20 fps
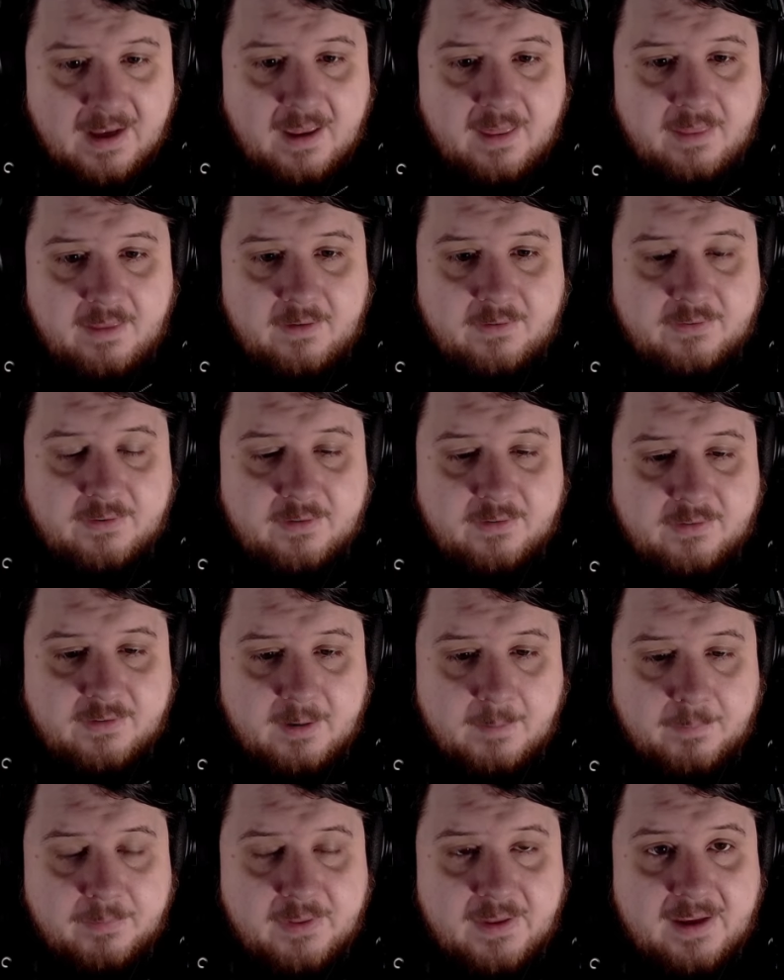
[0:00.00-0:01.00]
This is
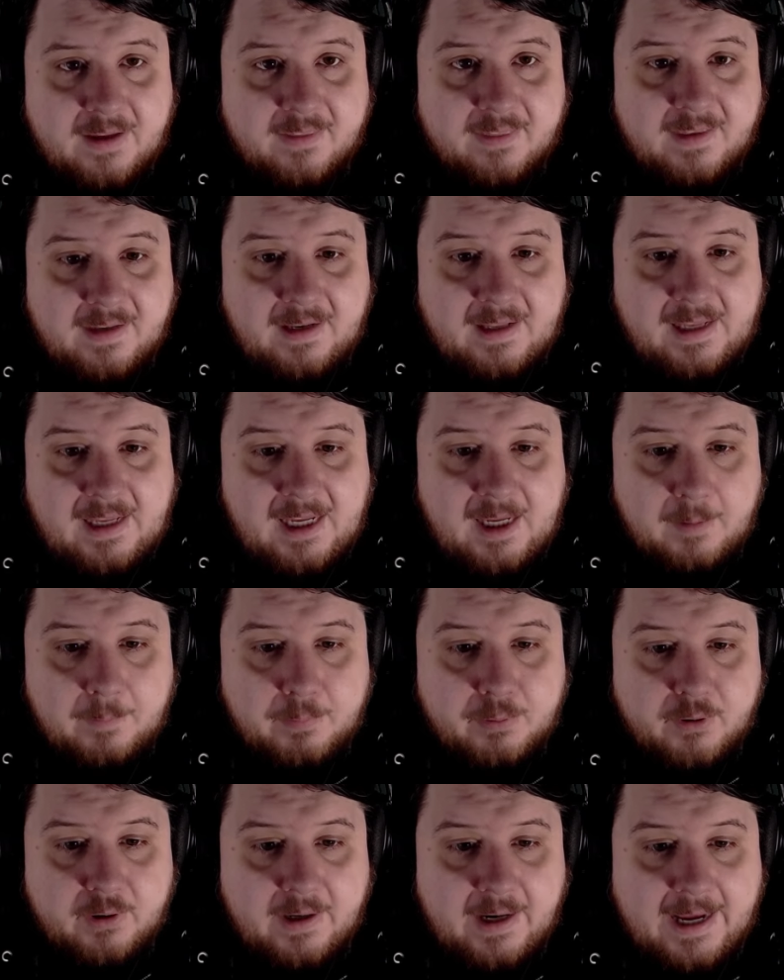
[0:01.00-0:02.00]
something that he
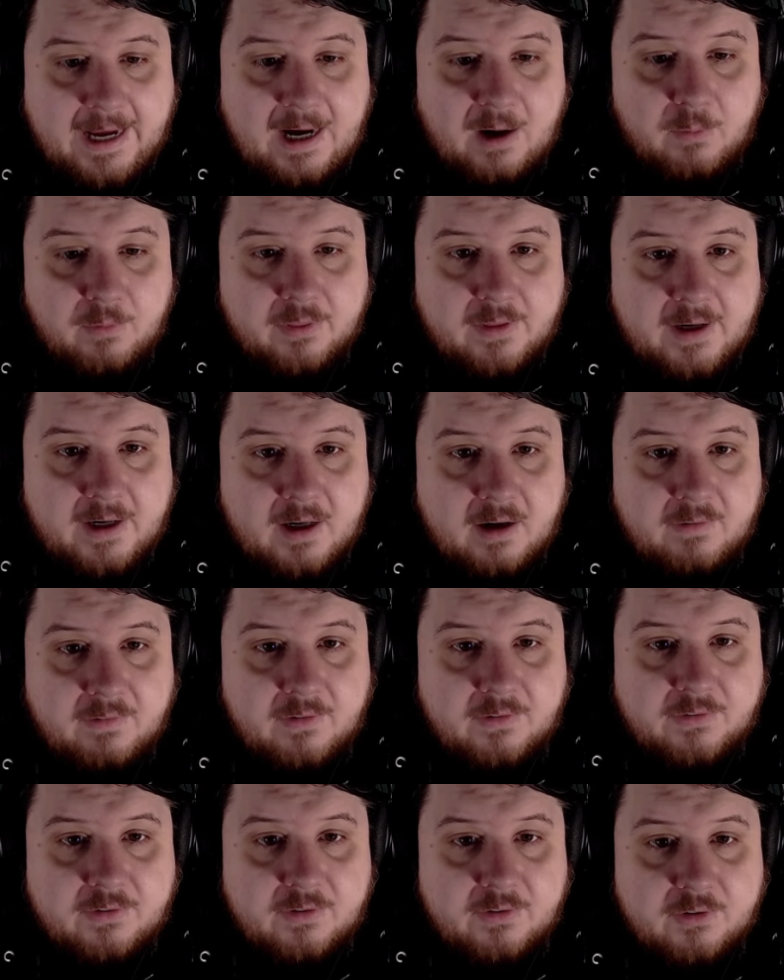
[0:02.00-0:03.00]
put out there.
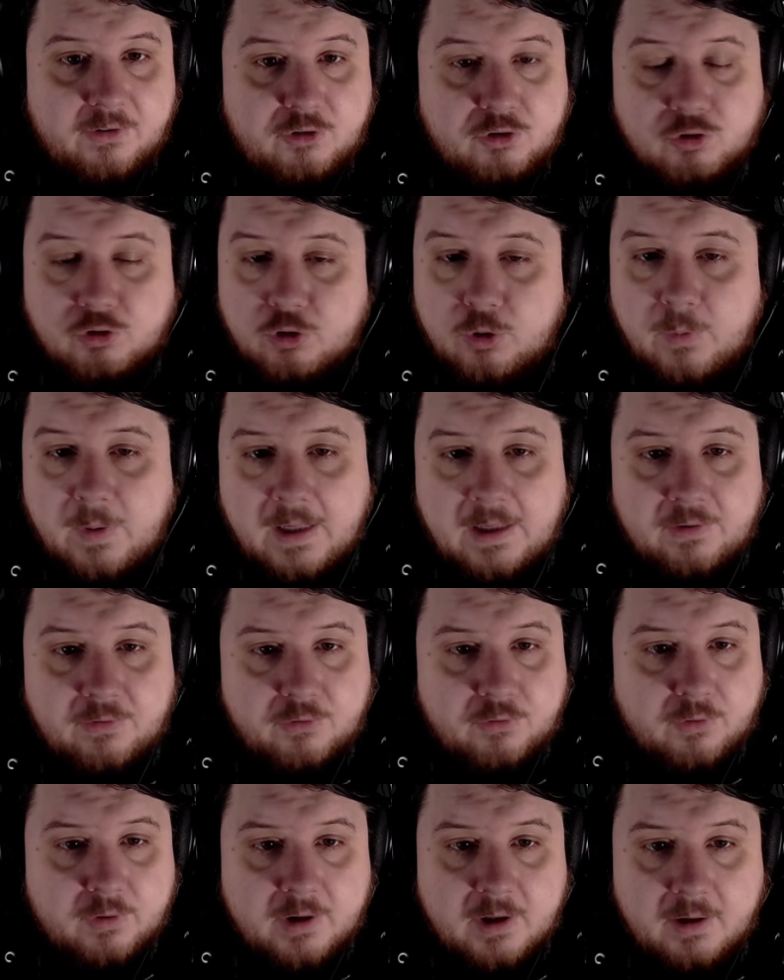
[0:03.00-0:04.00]
This is the true
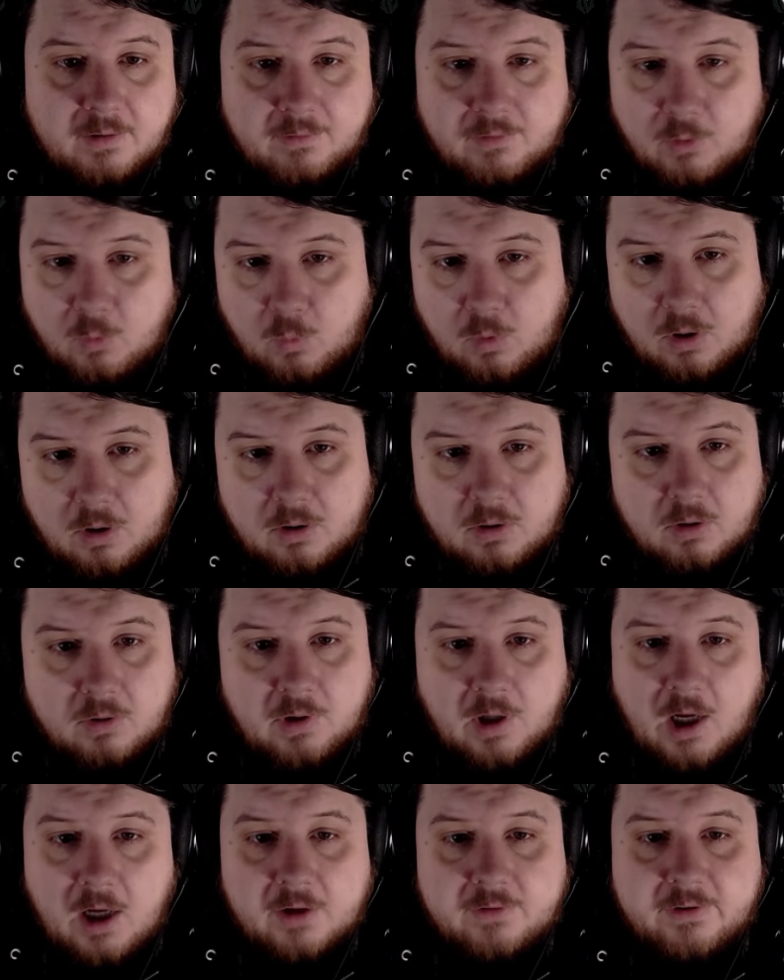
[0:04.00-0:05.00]
history of the world,
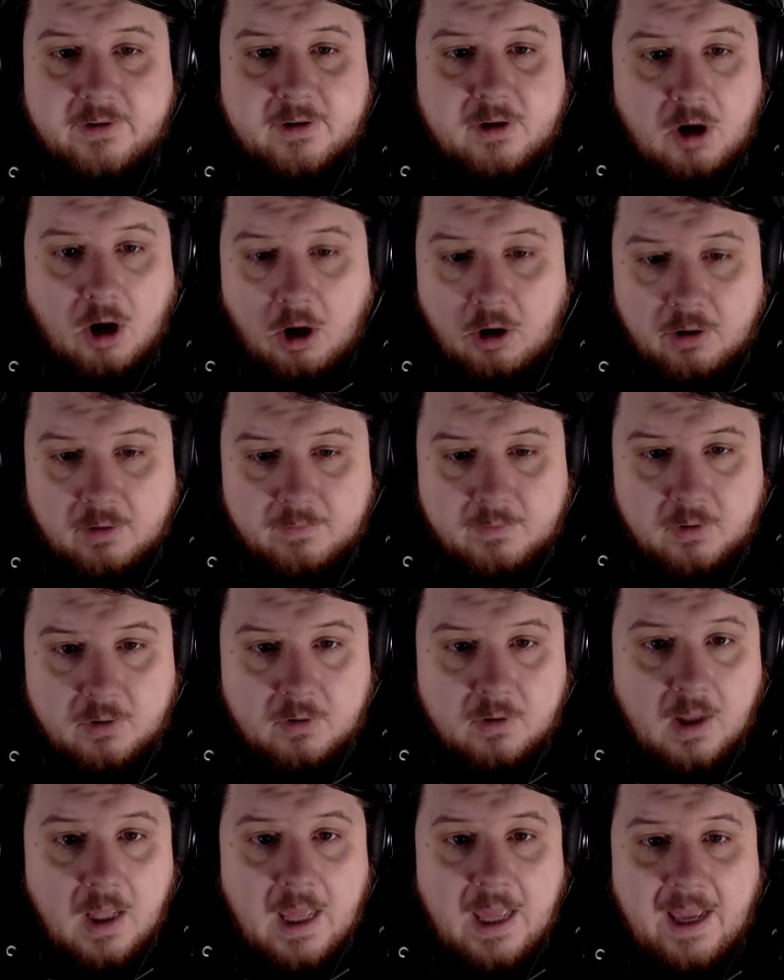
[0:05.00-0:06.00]
Haunted
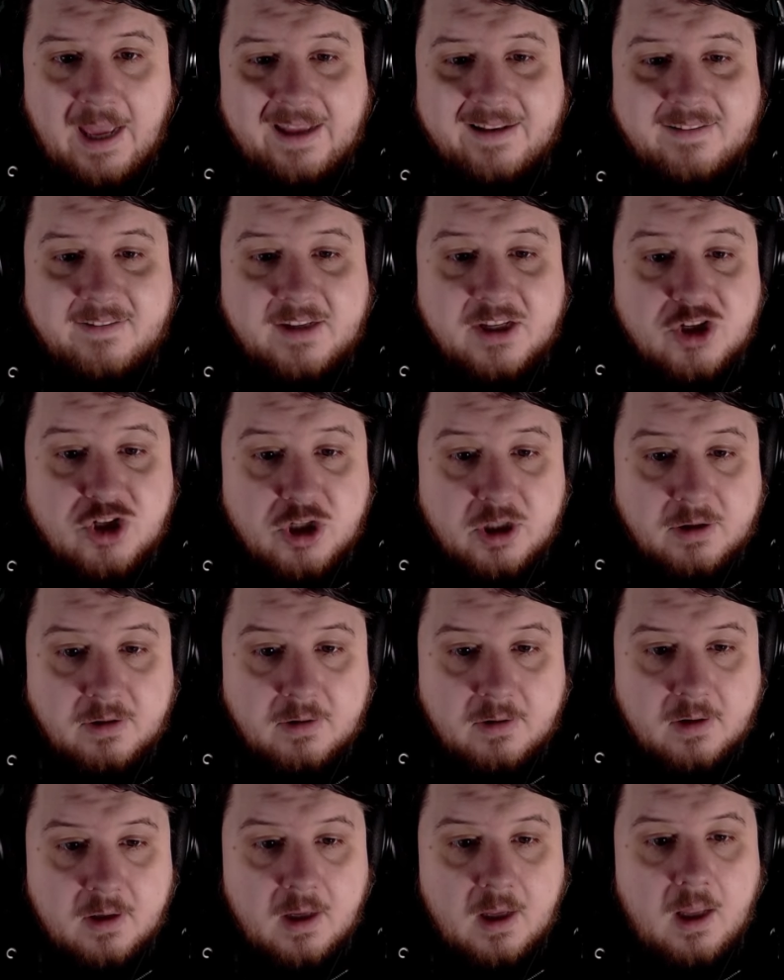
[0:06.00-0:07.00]
Carnival edition.
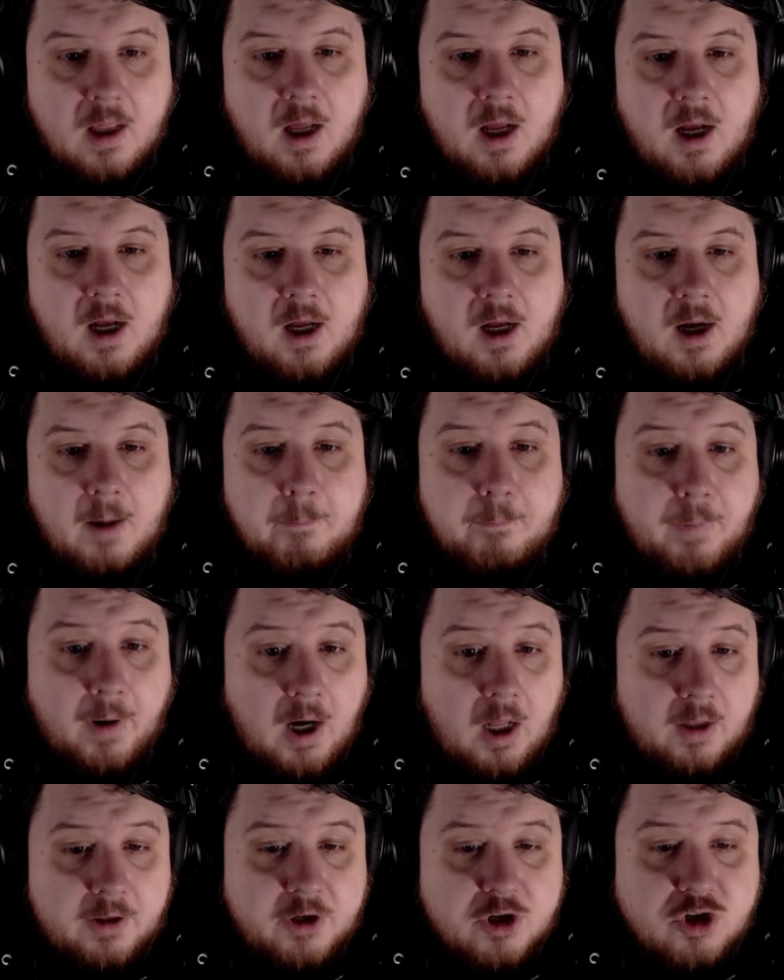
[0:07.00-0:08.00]
Uh,
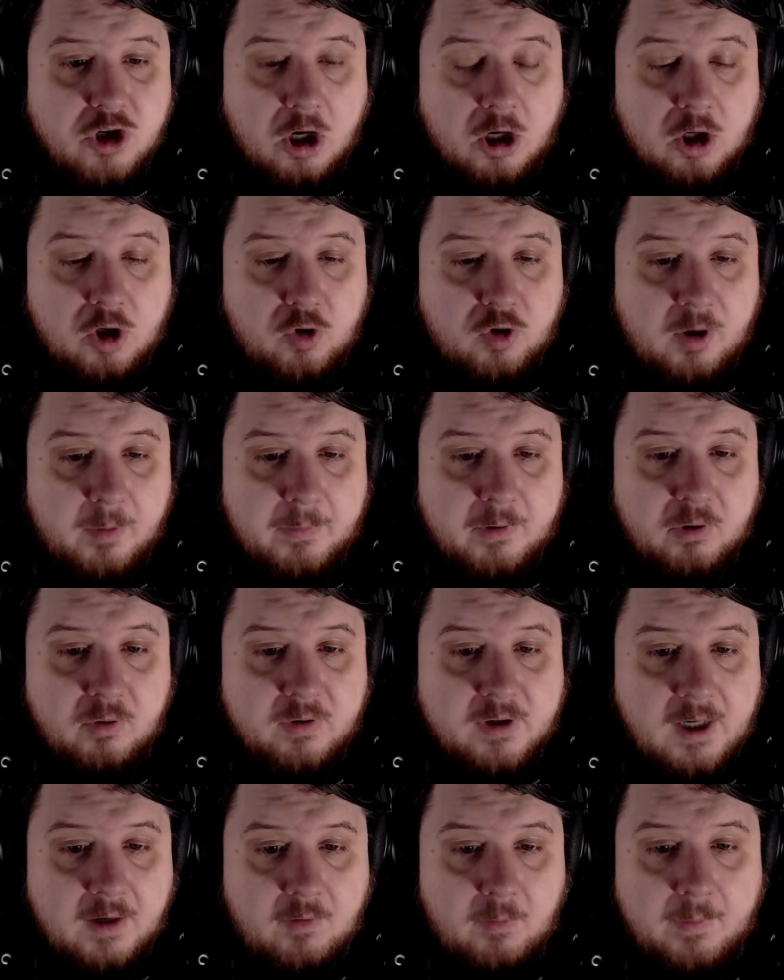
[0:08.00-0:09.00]
abolish our criminal
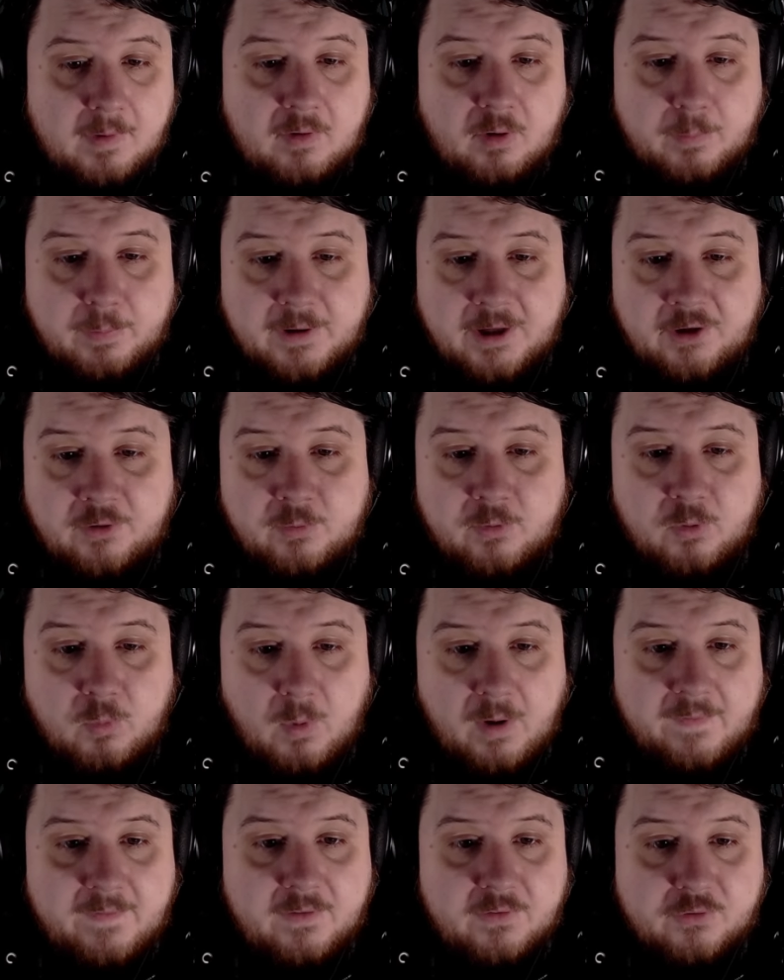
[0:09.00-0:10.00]
government, replace with
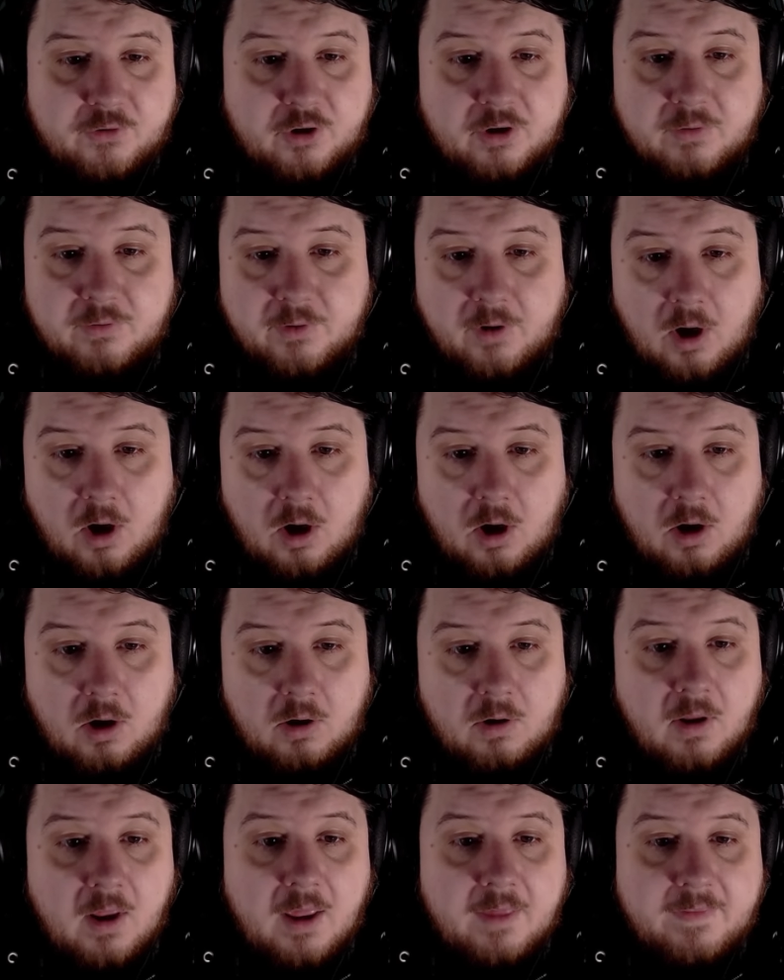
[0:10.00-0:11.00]
one that serves all.